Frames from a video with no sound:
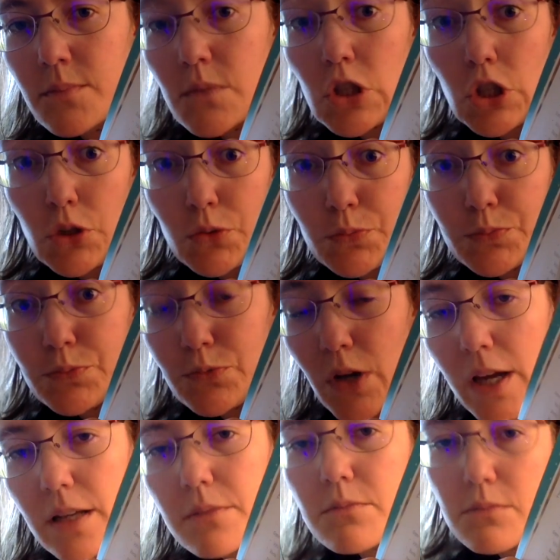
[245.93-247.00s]
2,
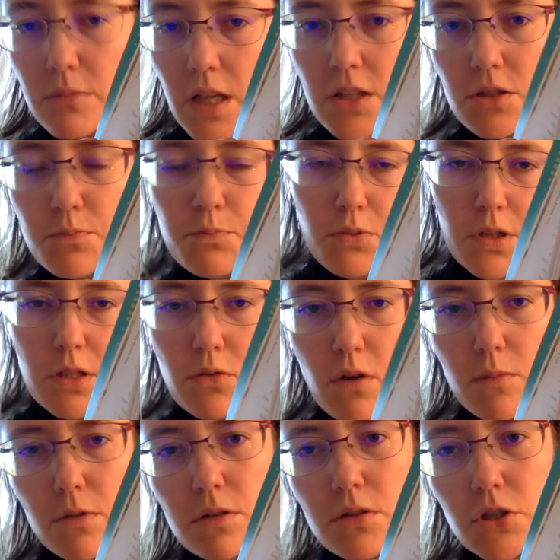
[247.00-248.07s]
right? That's pretty
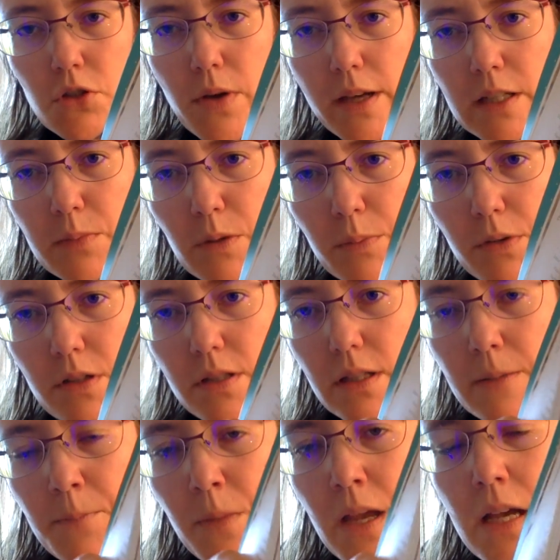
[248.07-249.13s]
normal, 2 eggs per
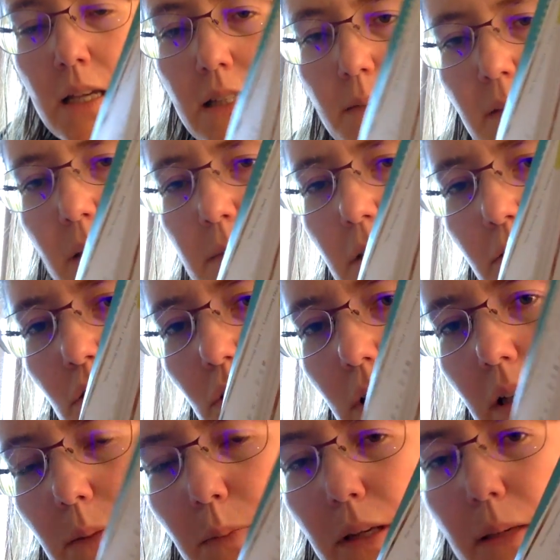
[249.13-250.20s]
person. Sometimes if you're
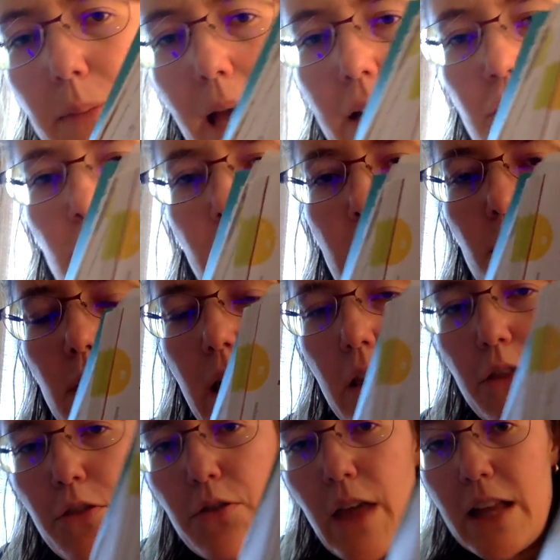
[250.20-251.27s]
doing a big batch, you might just want to,
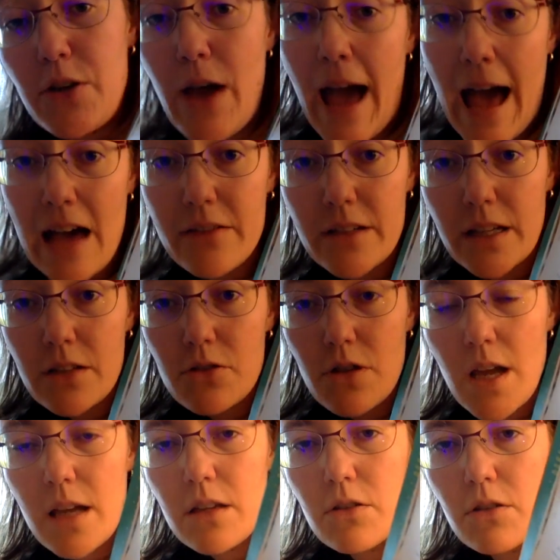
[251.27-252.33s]
and you have an extra
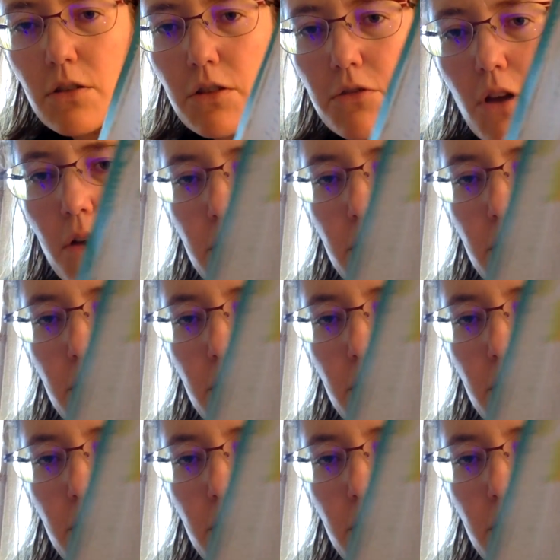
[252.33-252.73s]
egg, you could throw